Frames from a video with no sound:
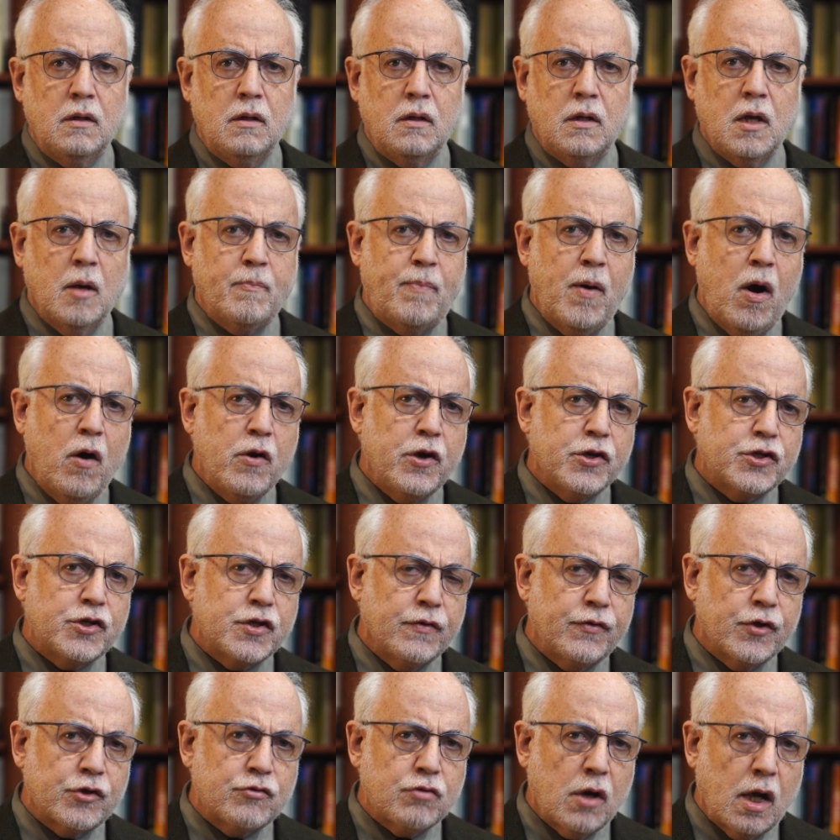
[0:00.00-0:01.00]
The opponents
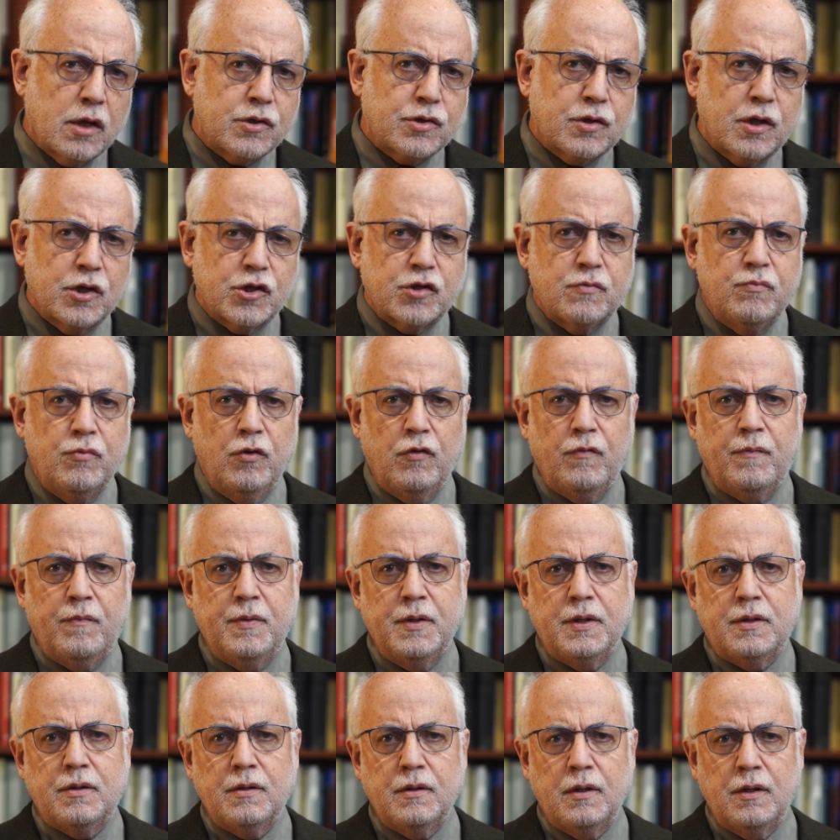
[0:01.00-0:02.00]
of the Trotskyist
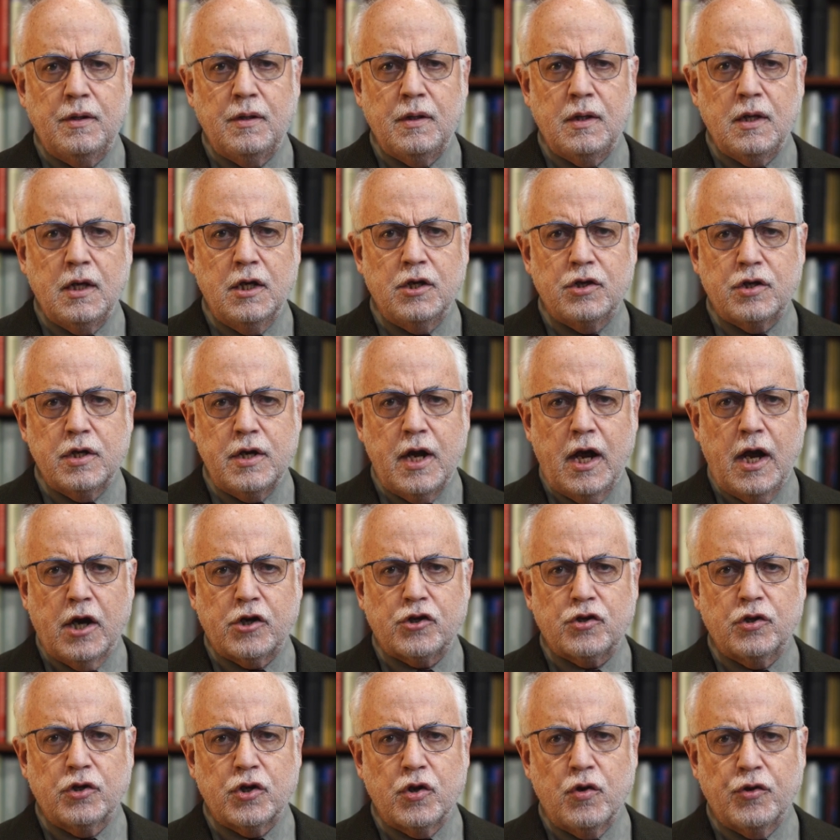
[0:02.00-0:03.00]
movement and the
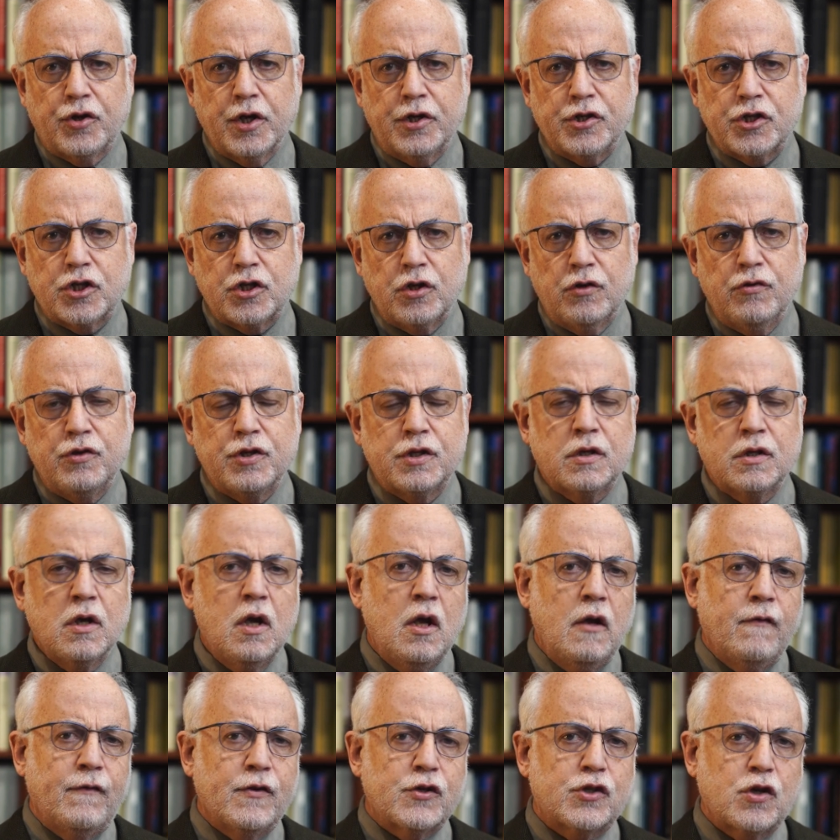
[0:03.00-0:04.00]
International Youth and Students
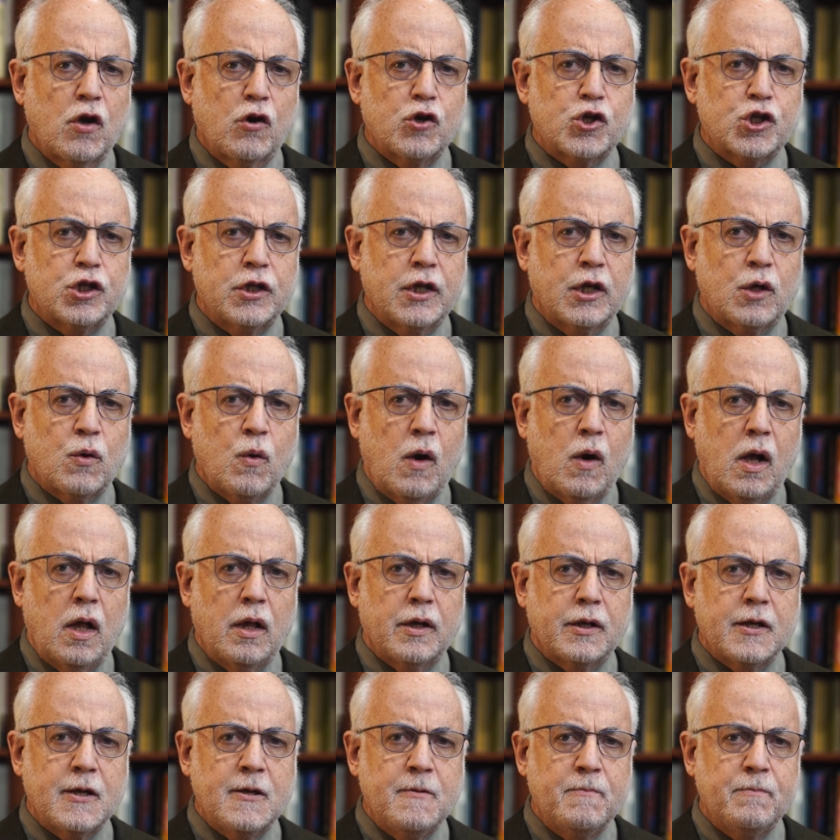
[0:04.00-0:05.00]
for Social
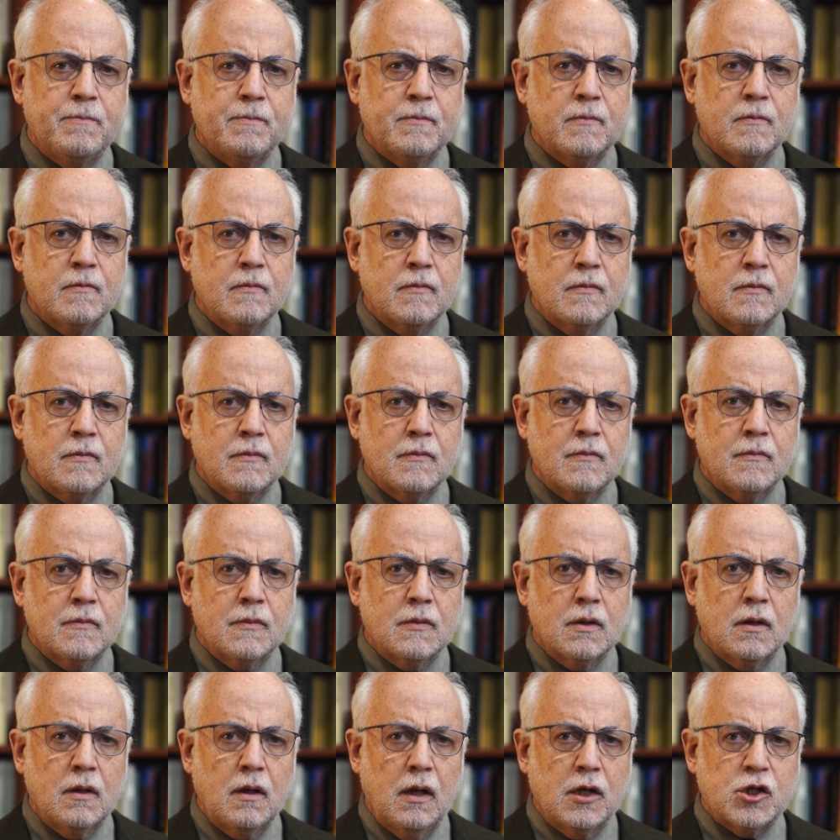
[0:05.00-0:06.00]
Equality,
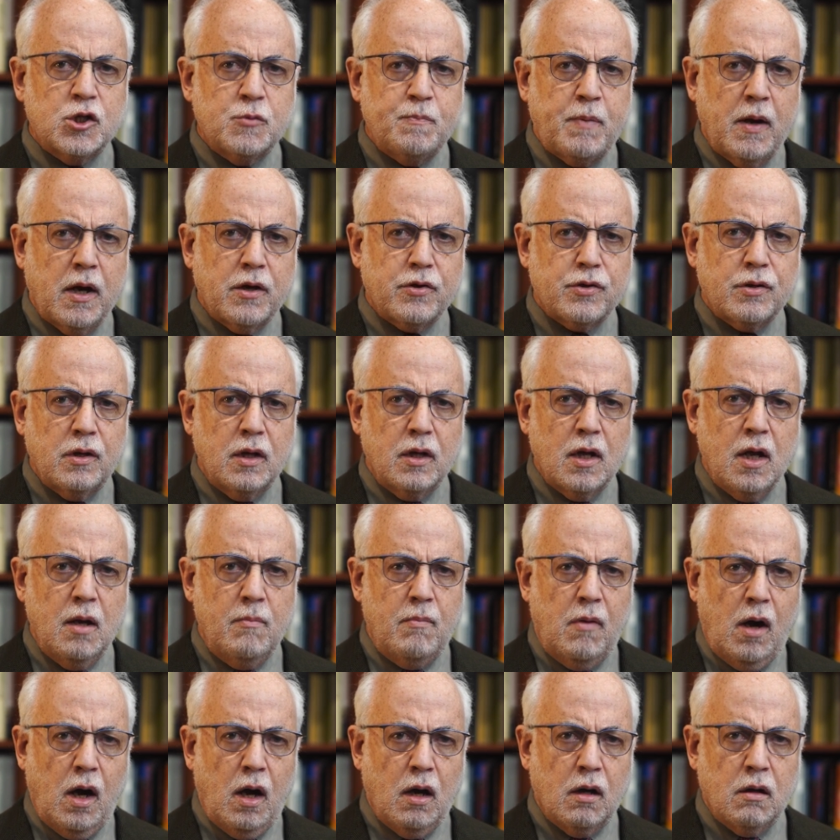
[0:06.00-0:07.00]
especially
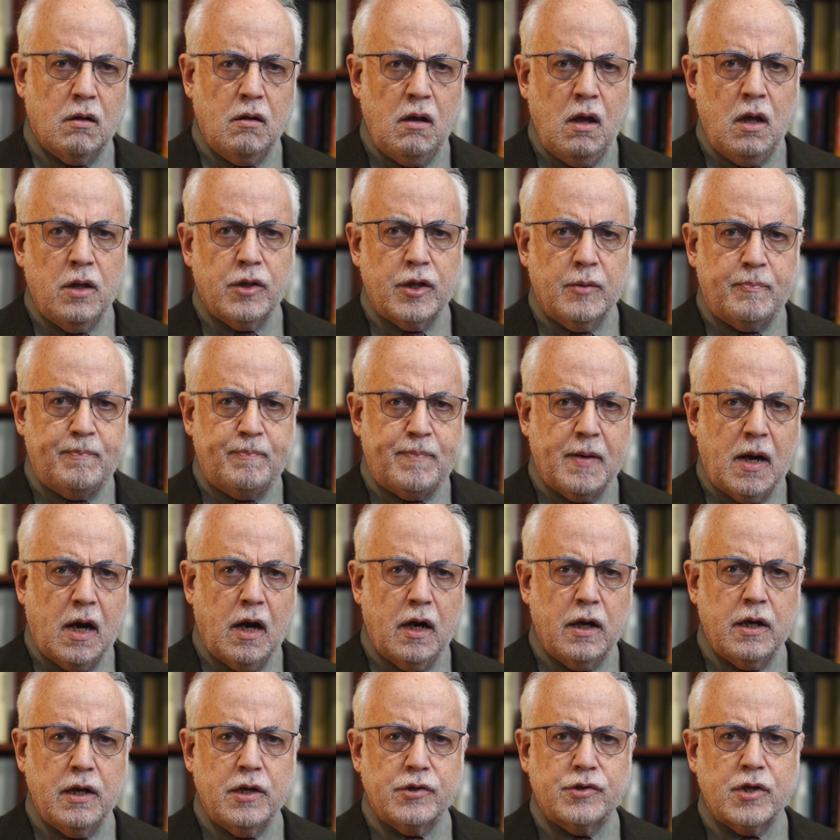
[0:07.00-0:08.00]
among the
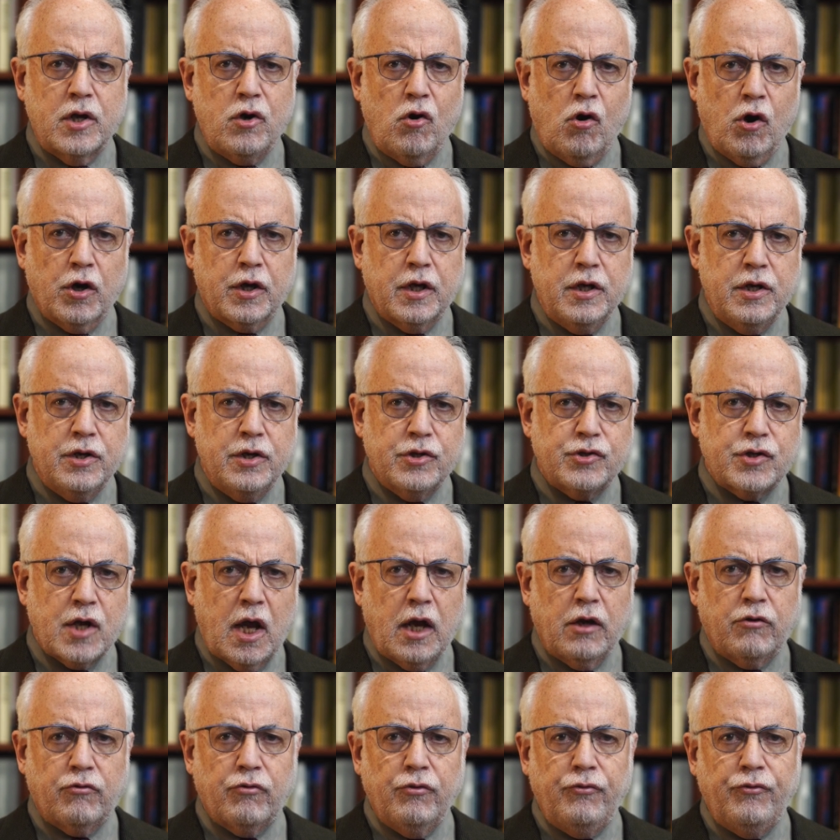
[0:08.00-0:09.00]
parties and
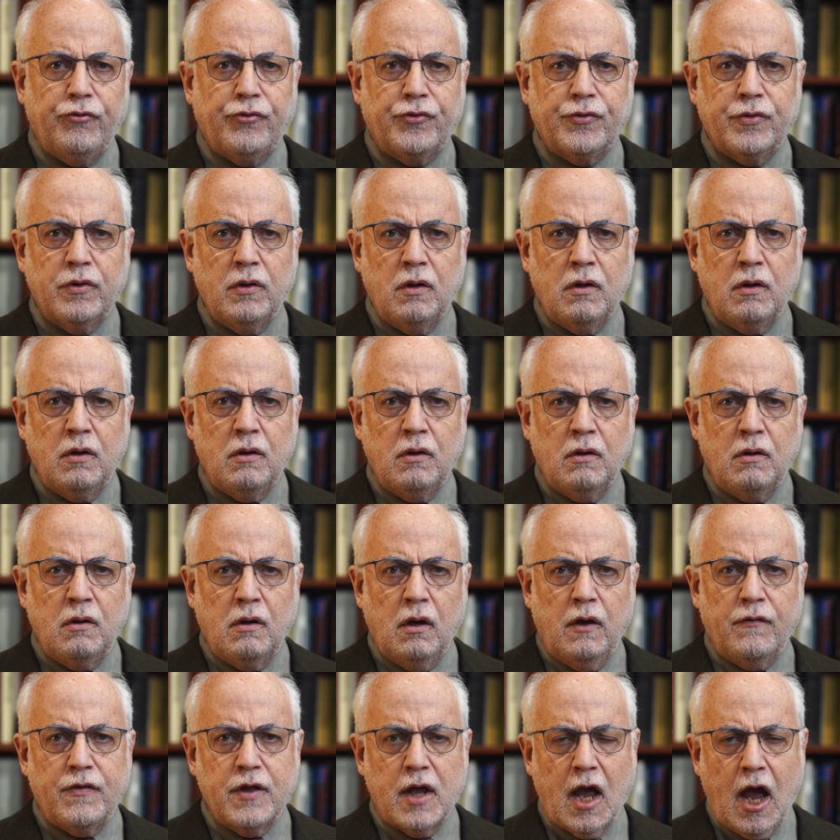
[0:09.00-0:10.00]
organizations
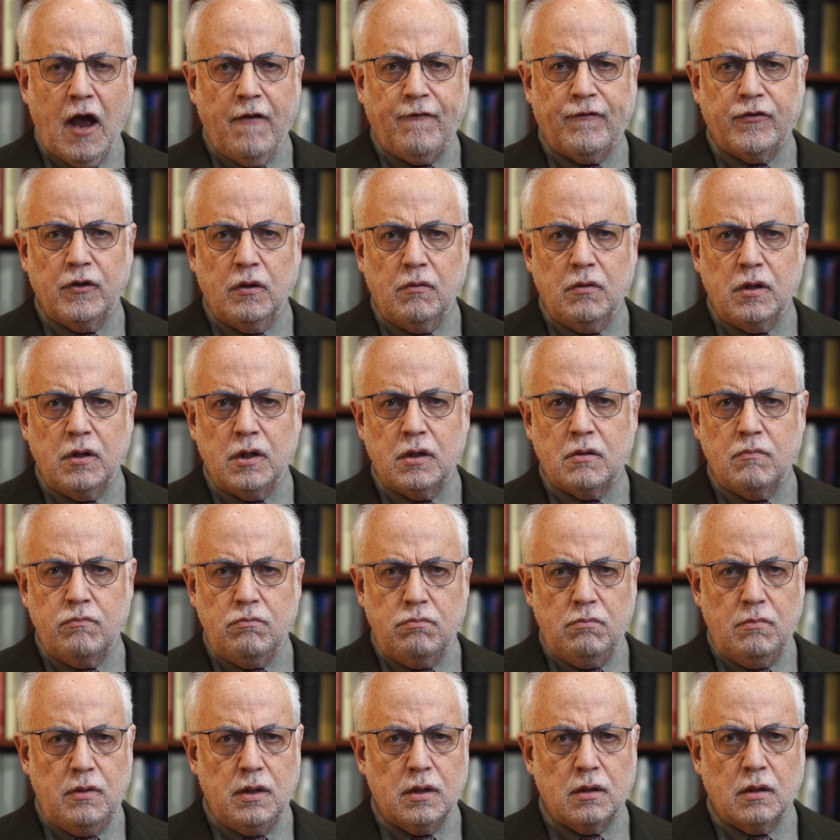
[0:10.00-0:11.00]
of the affluent
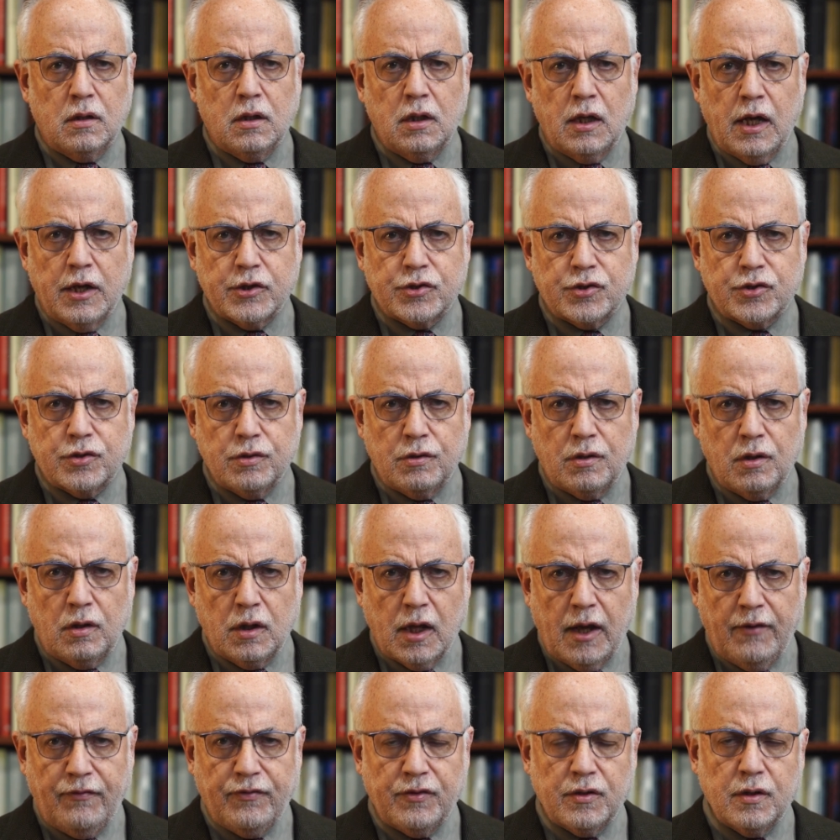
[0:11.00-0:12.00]
middle class pseudo
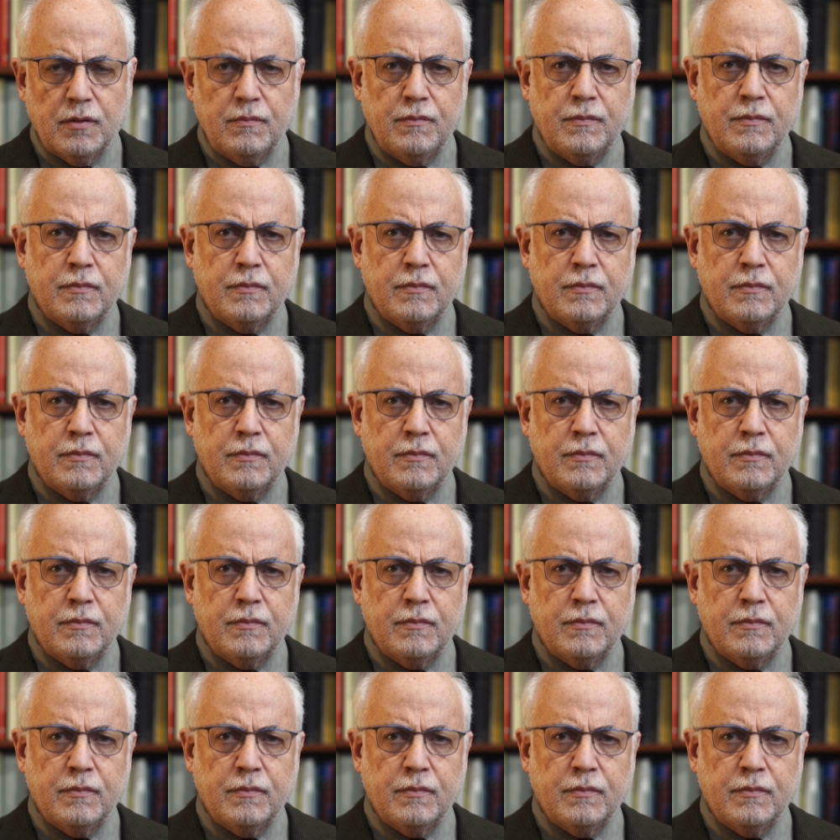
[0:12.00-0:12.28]
left